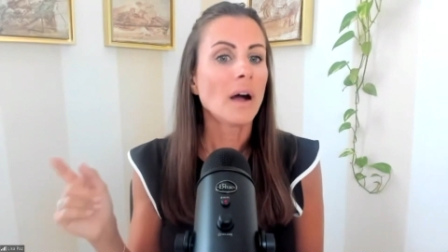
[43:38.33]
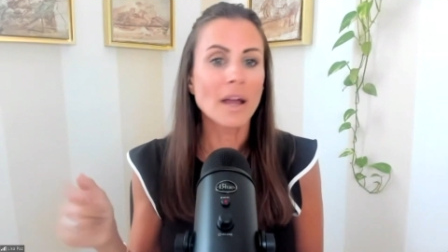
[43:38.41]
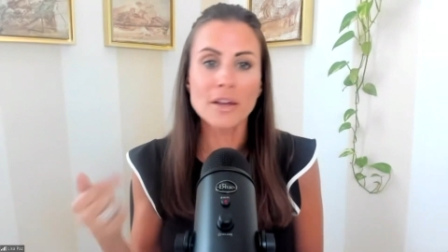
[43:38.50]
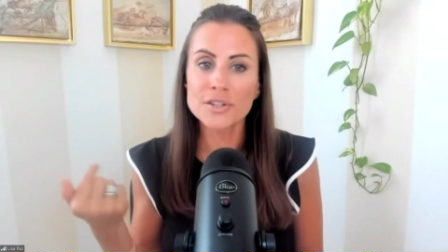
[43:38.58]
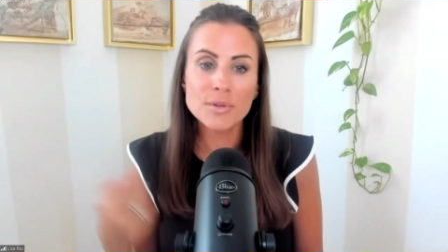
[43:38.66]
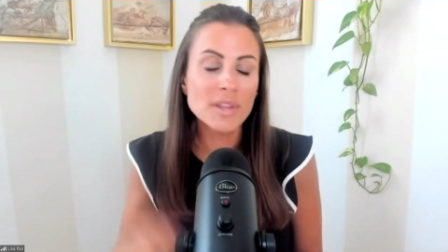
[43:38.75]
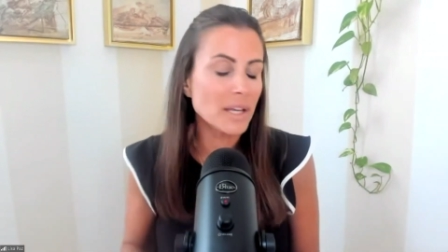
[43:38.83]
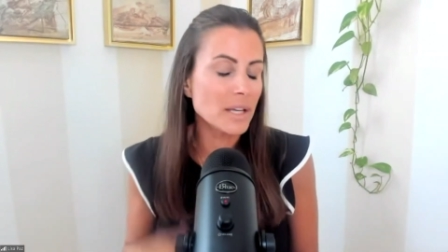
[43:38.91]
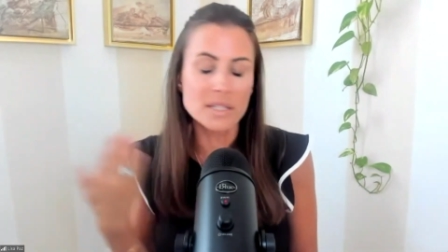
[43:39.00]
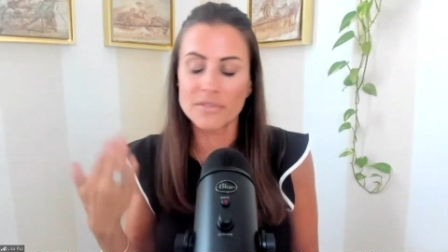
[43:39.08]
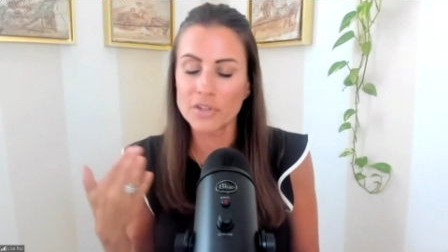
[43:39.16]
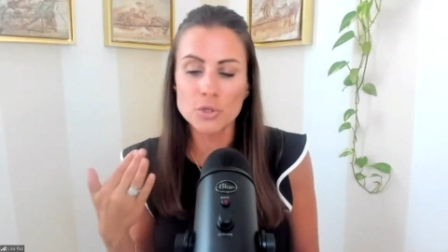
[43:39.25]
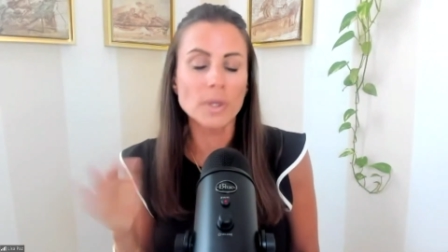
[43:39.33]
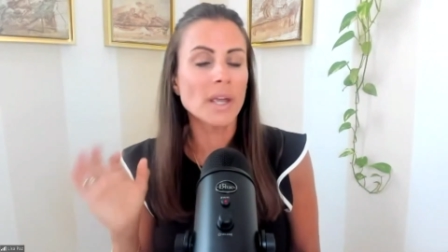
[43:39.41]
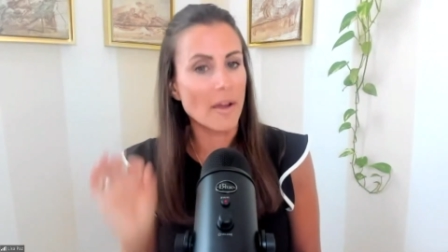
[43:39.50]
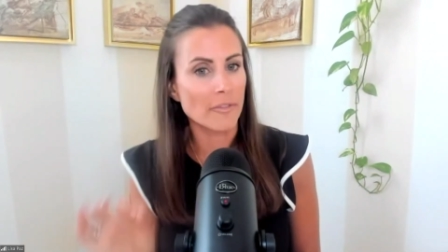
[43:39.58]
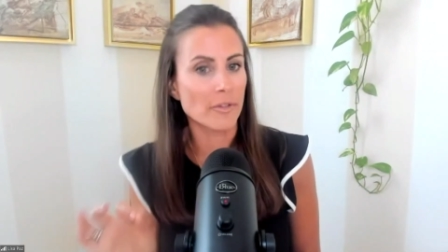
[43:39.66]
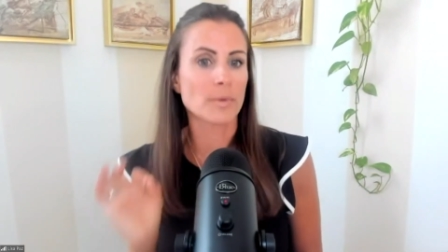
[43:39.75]
I also think
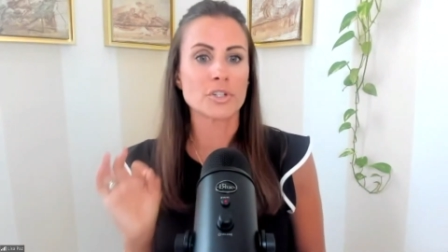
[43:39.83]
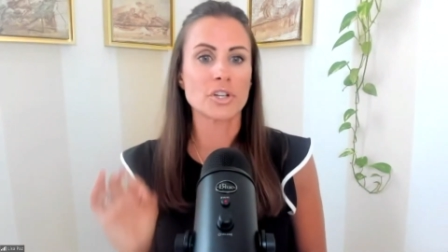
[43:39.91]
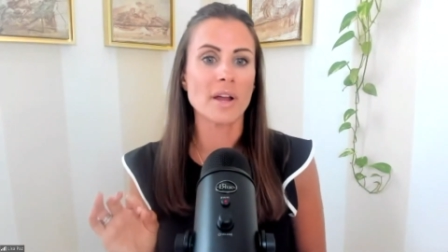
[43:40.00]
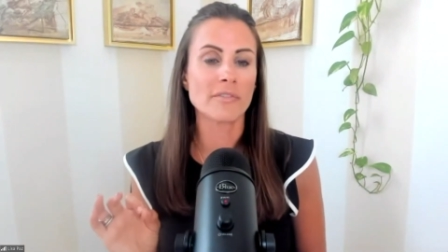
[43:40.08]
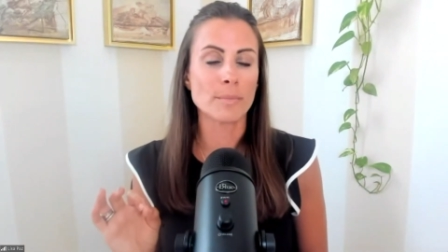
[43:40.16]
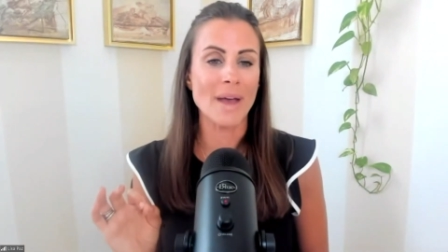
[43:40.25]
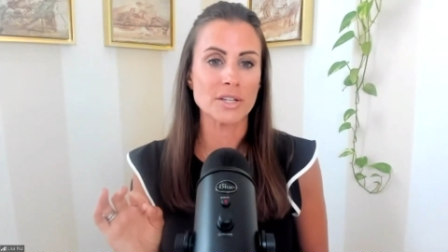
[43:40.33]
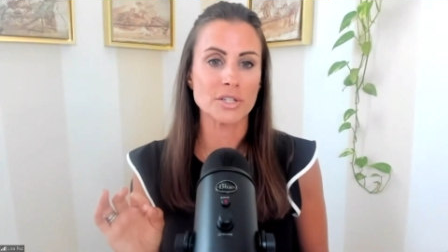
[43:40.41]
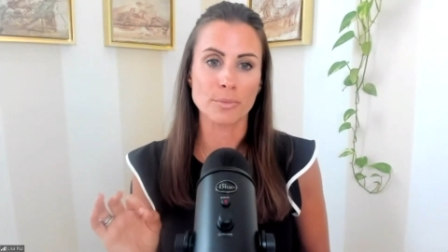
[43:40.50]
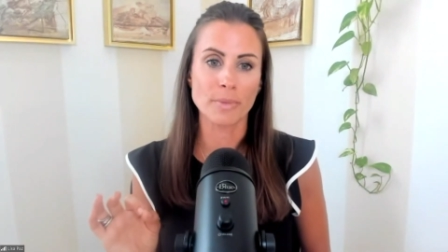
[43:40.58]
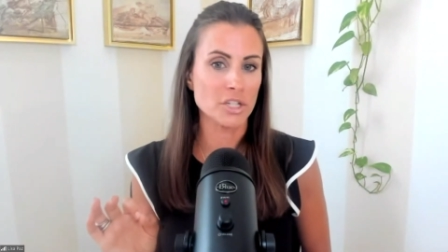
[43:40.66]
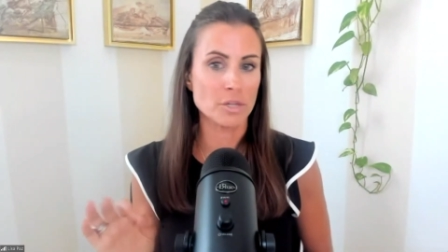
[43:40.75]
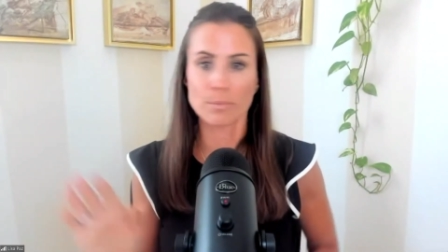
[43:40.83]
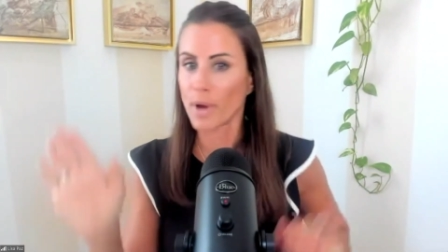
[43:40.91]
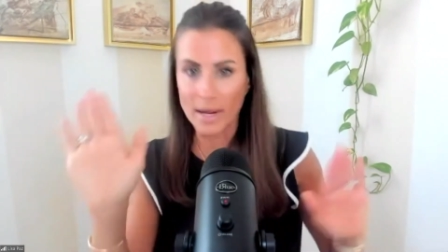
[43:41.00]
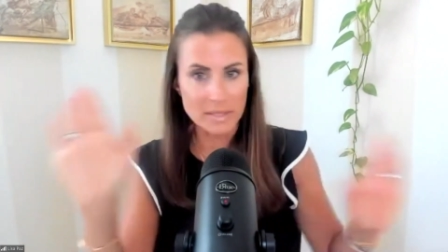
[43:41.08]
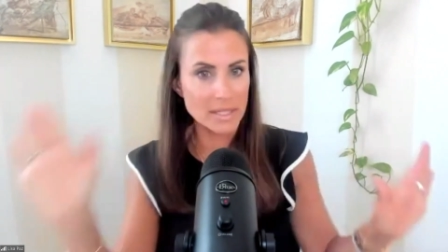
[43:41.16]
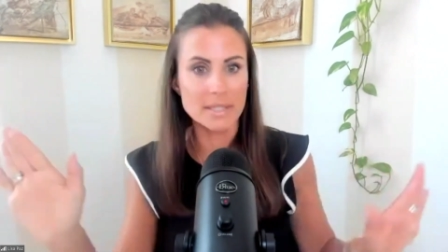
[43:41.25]
individually, everyone should have a masturbation
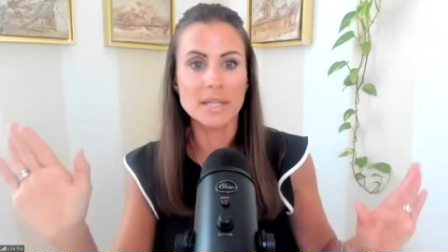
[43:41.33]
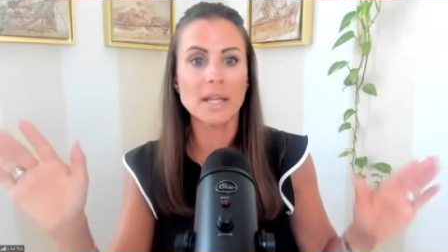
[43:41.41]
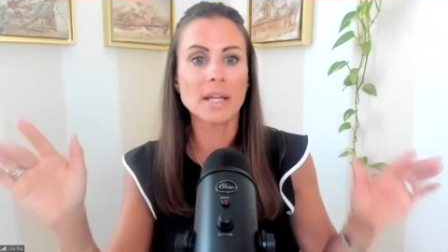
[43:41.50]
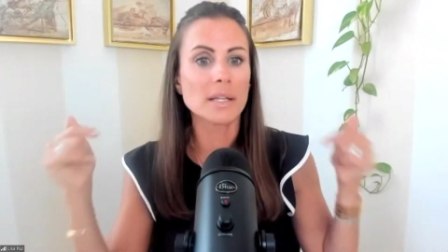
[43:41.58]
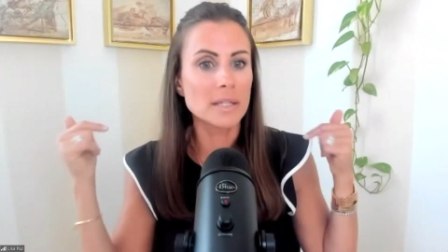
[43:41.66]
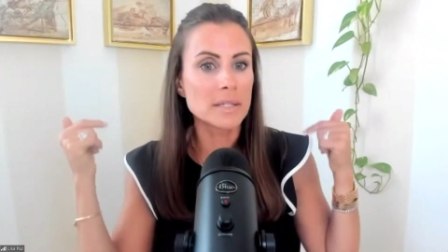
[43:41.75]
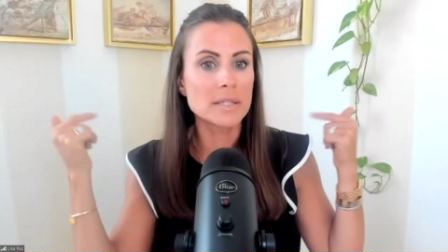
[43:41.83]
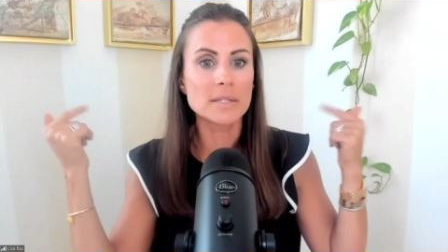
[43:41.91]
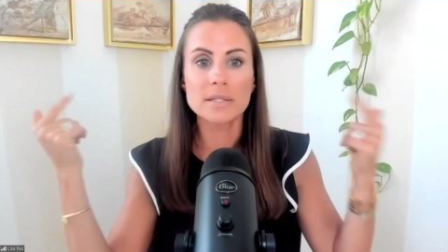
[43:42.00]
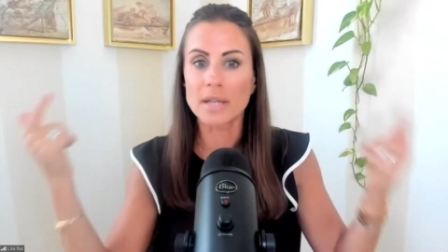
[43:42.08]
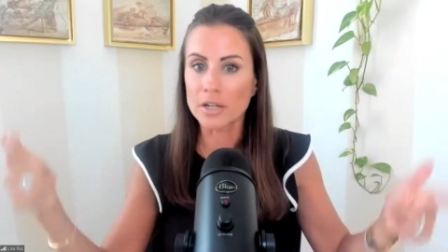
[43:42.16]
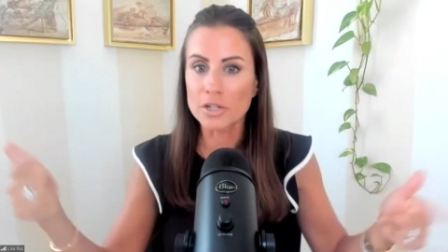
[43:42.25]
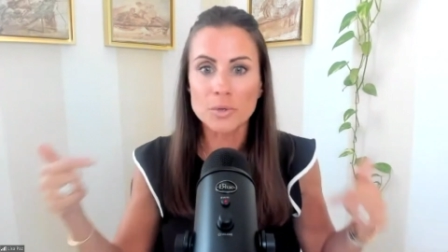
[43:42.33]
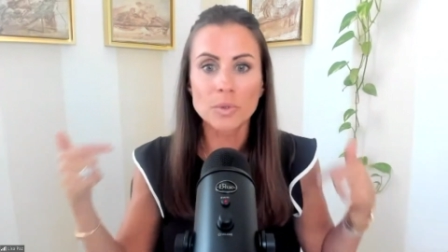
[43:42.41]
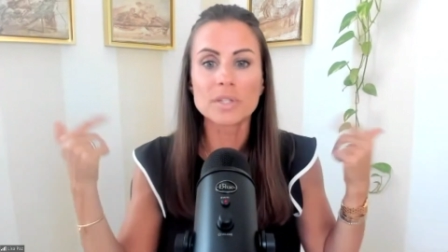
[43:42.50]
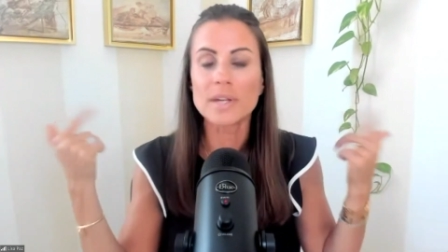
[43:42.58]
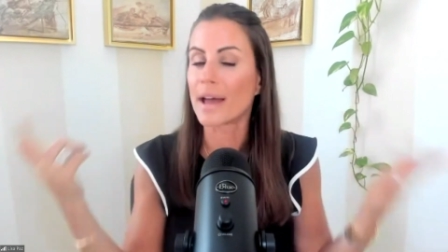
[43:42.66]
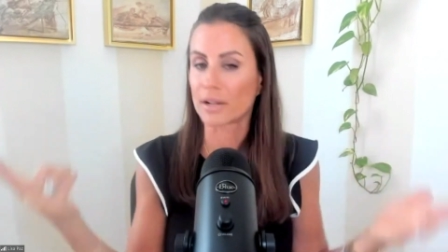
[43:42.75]
practice. It is
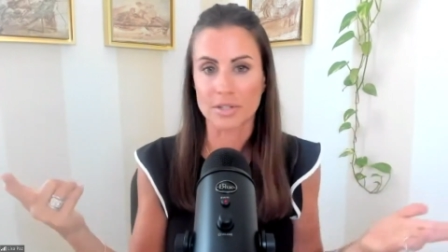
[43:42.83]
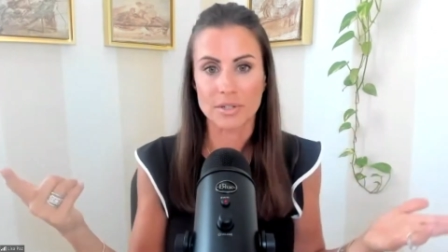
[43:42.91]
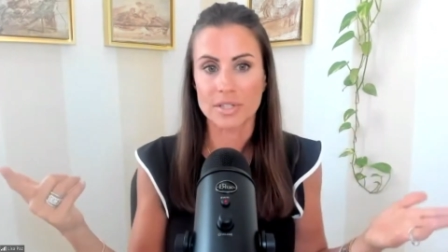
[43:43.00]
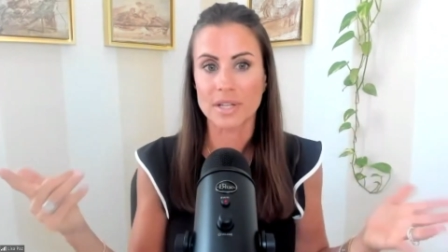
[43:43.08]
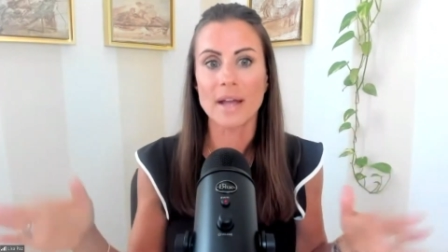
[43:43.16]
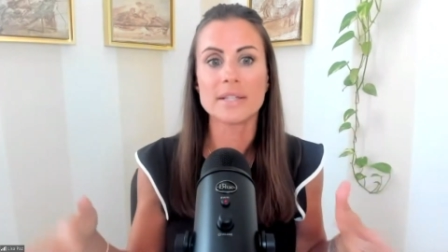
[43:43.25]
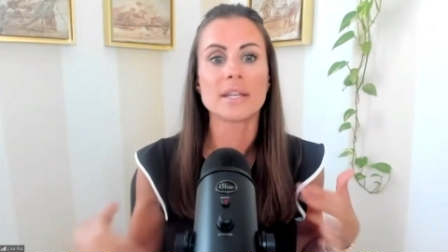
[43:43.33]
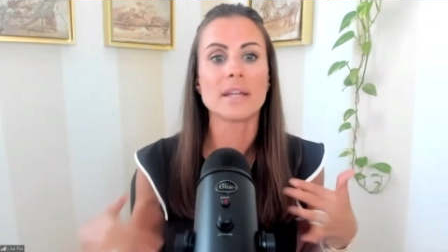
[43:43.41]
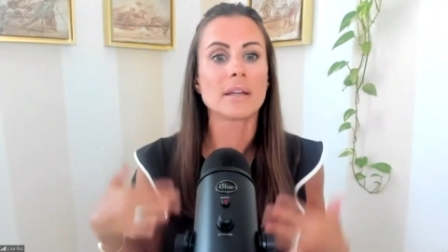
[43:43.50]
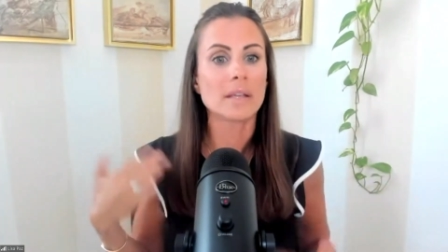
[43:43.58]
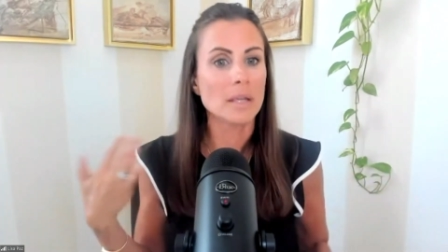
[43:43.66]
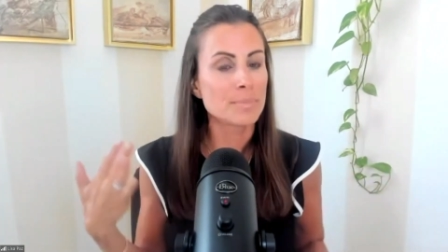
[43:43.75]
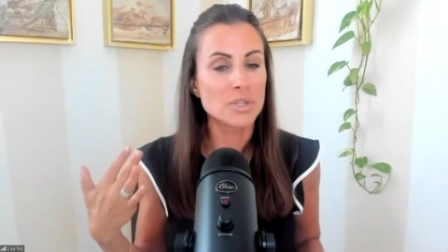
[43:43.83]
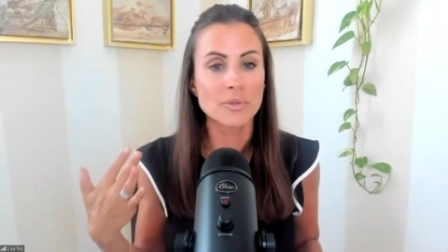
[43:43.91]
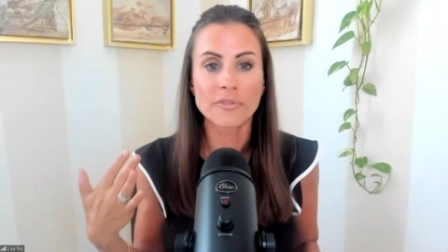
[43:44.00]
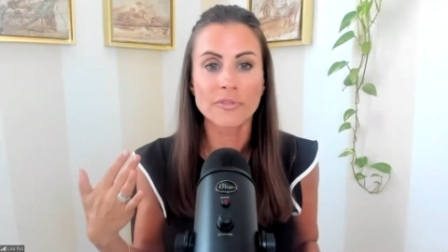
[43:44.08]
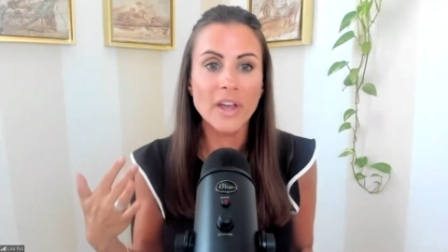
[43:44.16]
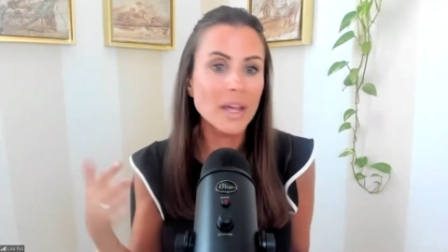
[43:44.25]
sexual exercise. It keeps you
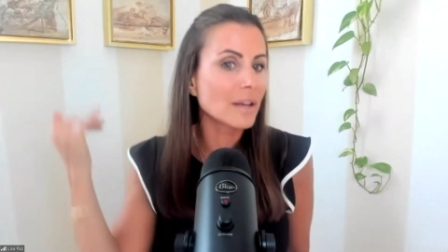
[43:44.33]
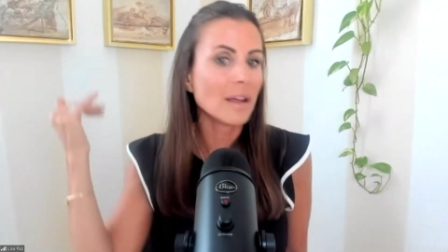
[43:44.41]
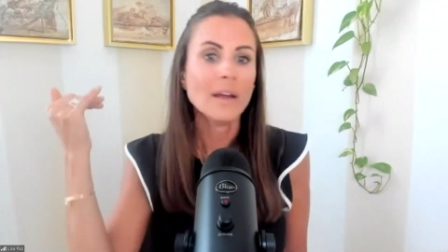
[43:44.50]
fit.